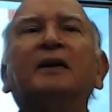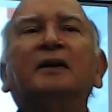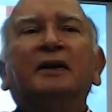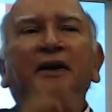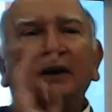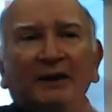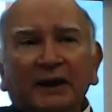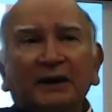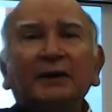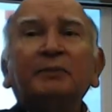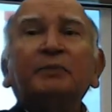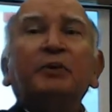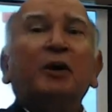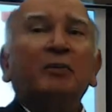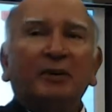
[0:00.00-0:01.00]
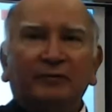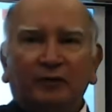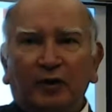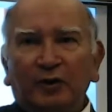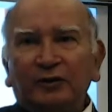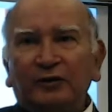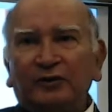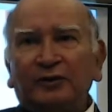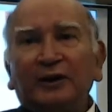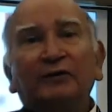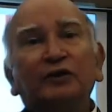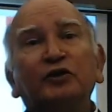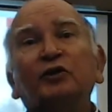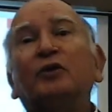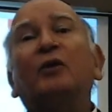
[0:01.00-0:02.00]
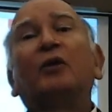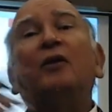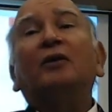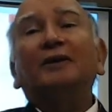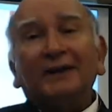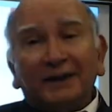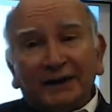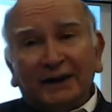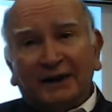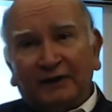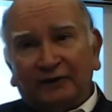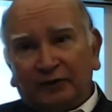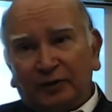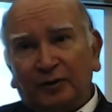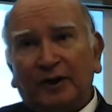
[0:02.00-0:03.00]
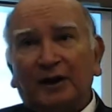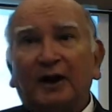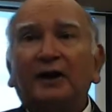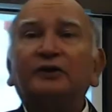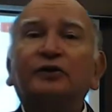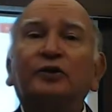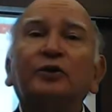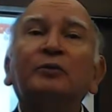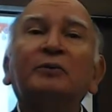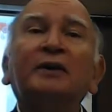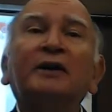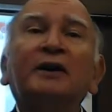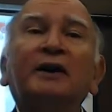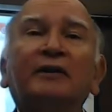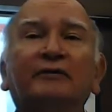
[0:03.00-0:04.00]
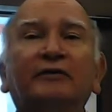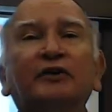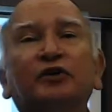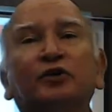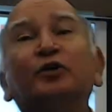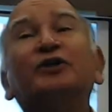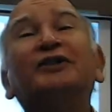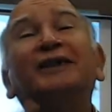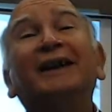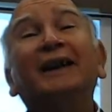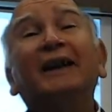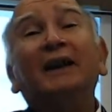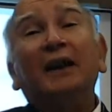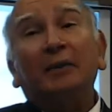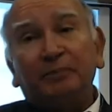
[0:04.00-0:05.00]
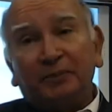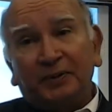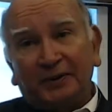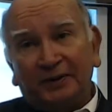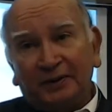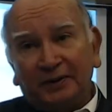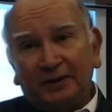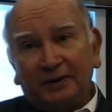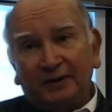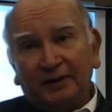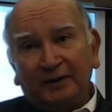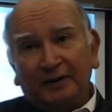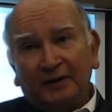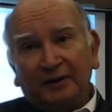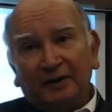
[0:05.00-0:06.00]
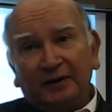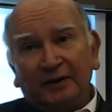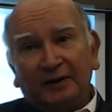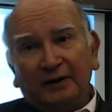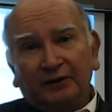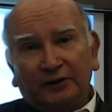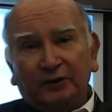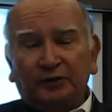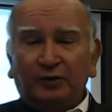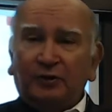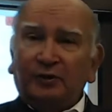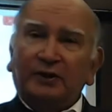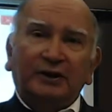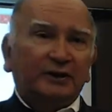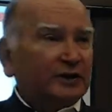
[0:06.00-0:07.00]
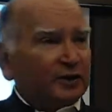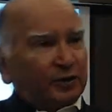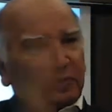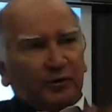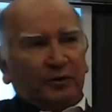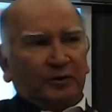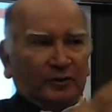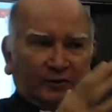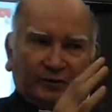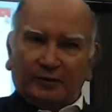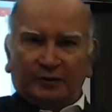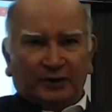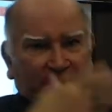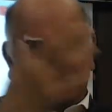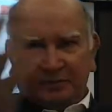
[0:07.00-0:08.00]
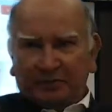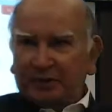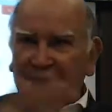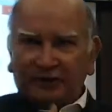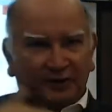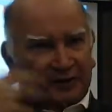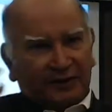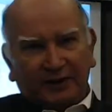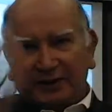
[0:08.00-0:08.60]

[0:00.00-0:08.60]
Earlier the problem was there was no alternative to a classroom which could scale up. So you could either go to the person,